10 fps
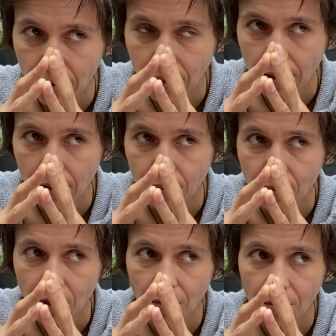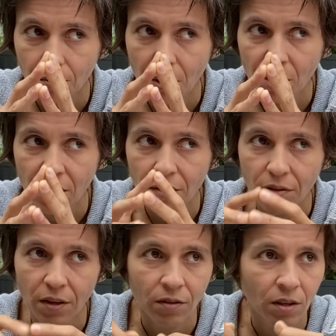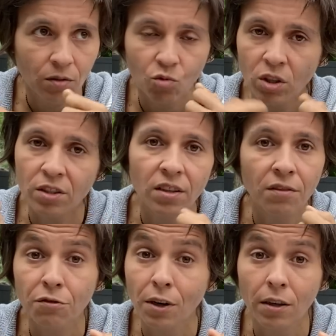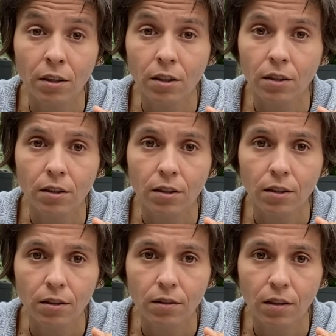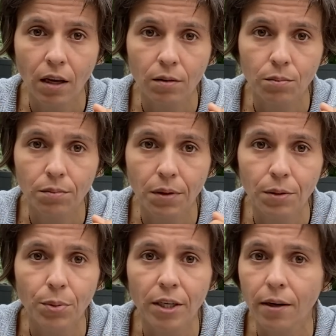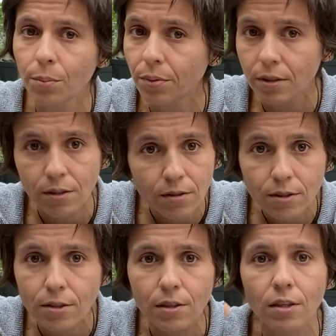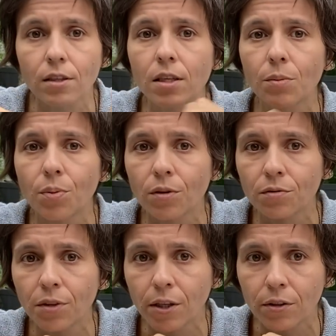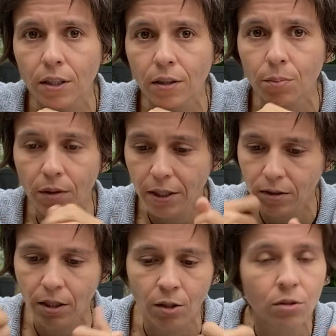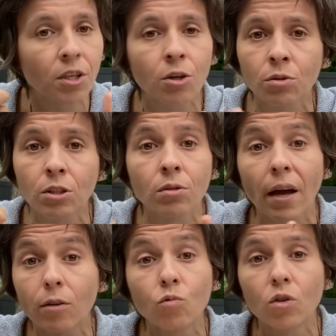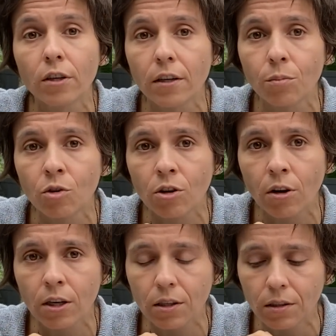uh, maybe they think that once they fire that baby up, it's just gonna keep on firing up. Like they no they don't need to add wood anymore on it,